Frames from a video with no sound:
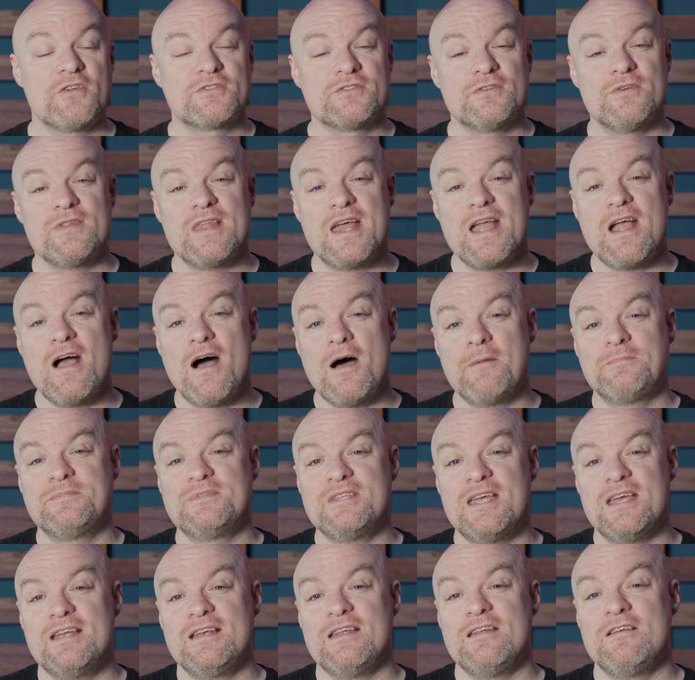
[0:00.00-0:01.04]
Also, they
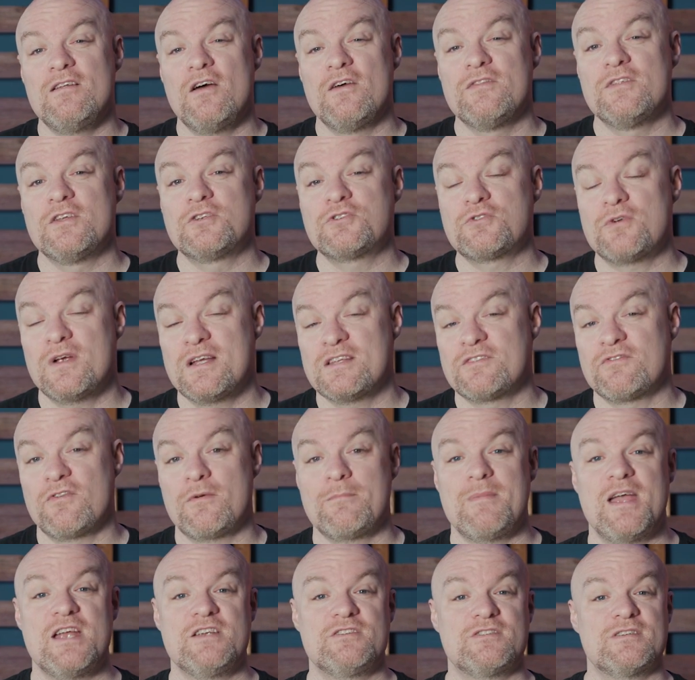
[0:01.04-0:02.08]
updated the
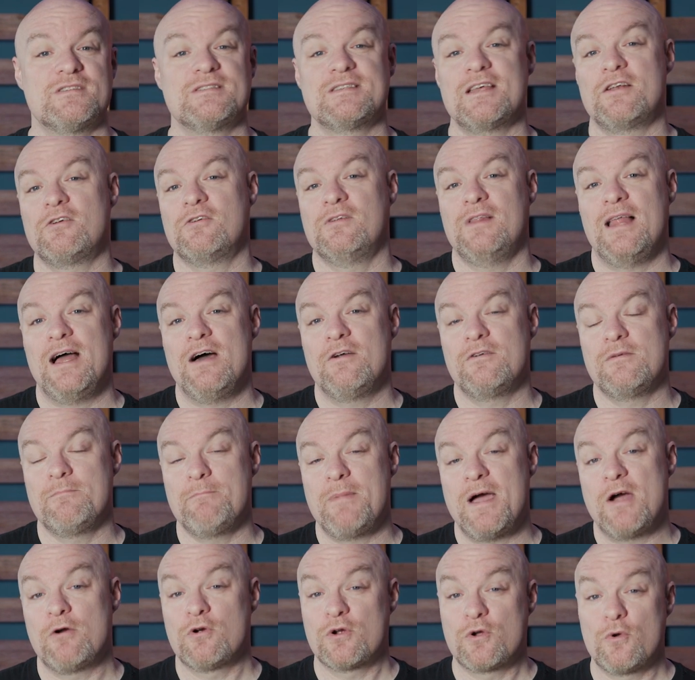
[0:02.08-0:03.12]
transformations that are allowed in
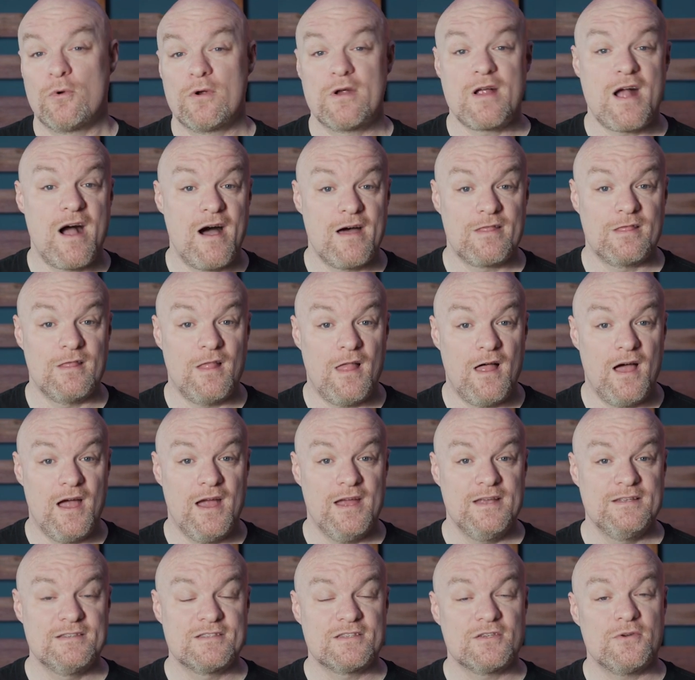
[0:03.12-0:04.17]
Power Query
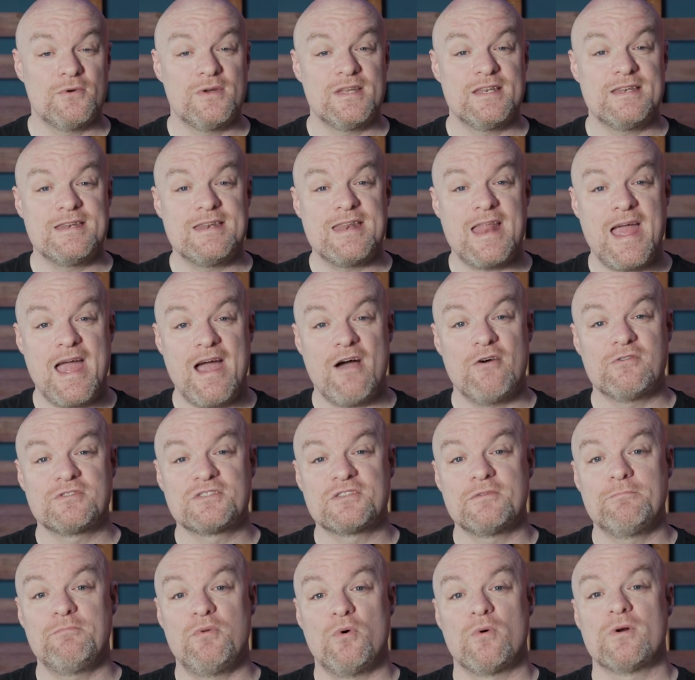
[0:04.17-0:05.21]
Online. So it now
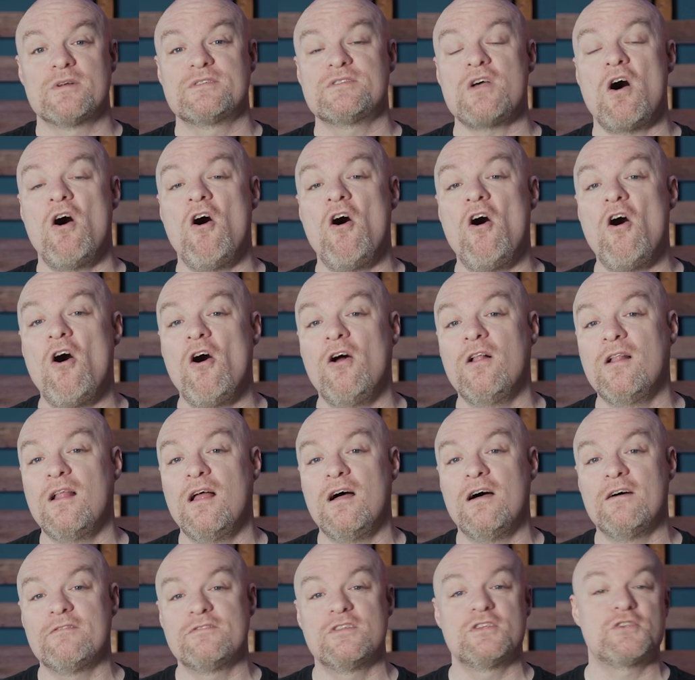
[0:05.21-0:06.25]
supports all
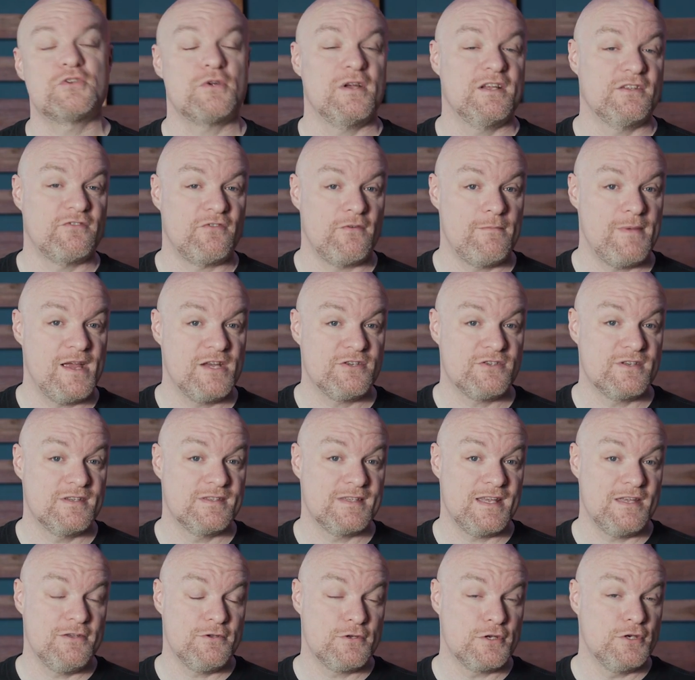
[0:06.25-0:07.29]
of the
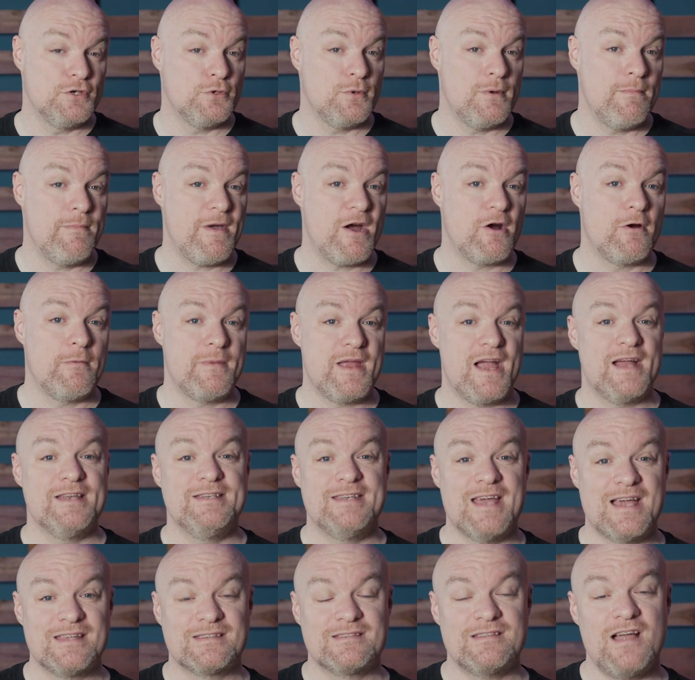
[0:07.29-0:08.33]
transformations that you can do in Power BI
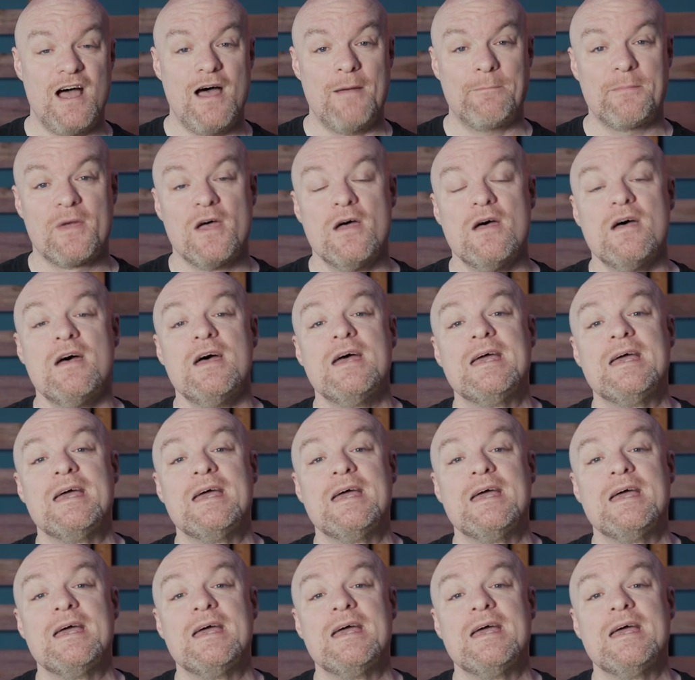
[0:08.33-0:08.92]
Desktop